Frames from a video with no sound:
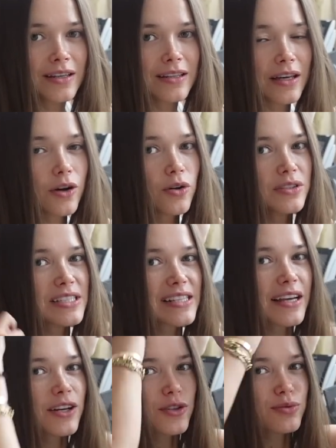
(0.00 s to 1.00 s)
That's All also these, like,
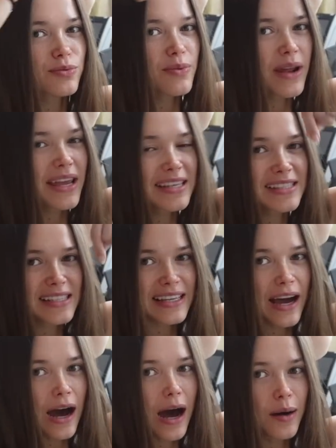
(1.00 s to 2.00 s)
like, you said. It
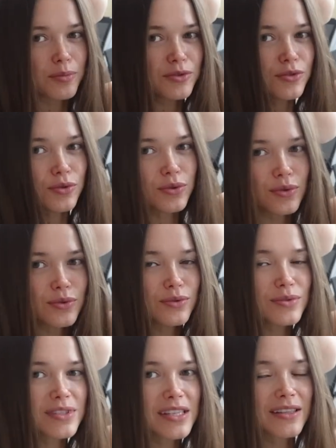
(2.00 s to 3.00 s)
doesn't abdos like your
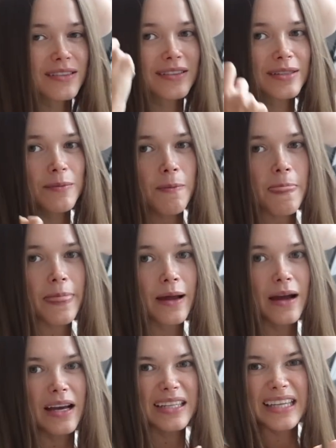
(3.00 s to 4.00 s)
face can't
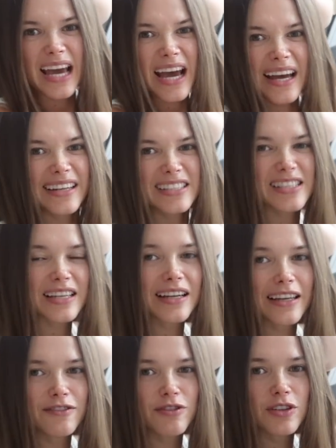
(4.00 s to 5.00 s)
hold. Yeah, it's like
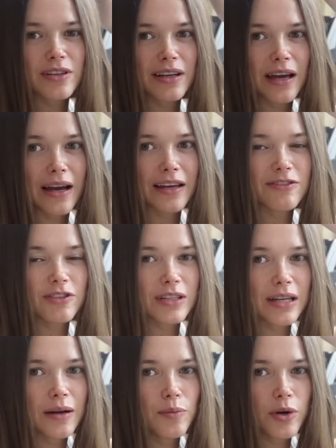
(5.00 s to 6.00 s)
that amount of makeup. I feel
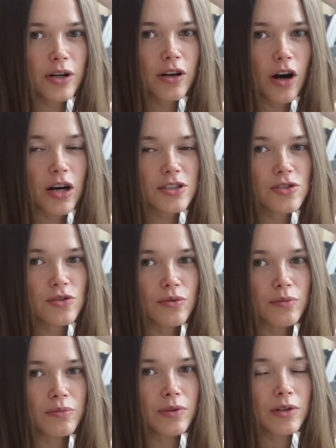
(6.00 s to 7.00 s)
like I'm wearing
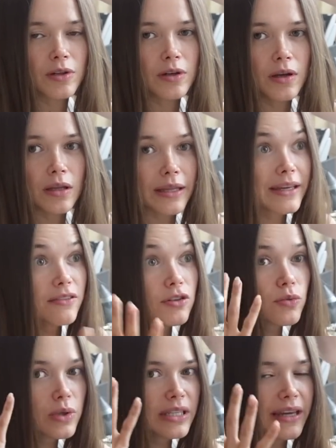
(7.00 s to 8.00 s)
costume. Like
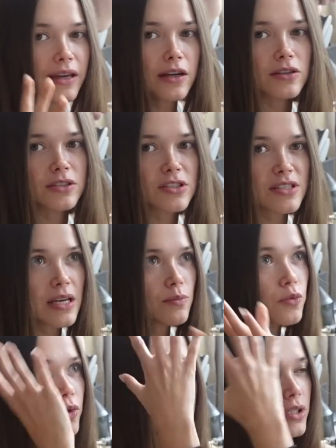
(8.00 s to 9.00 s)
even with hair, there's
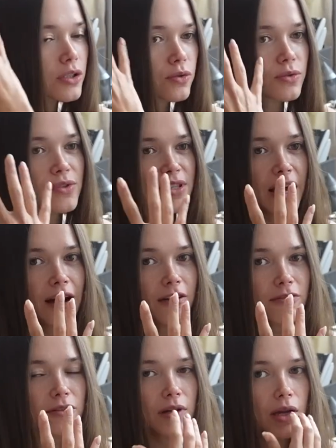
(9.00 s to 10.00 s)
some really cool stuff,
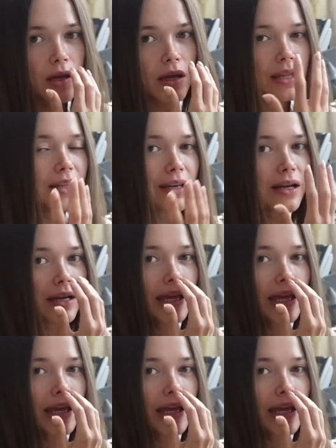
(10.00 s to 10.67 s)
and like I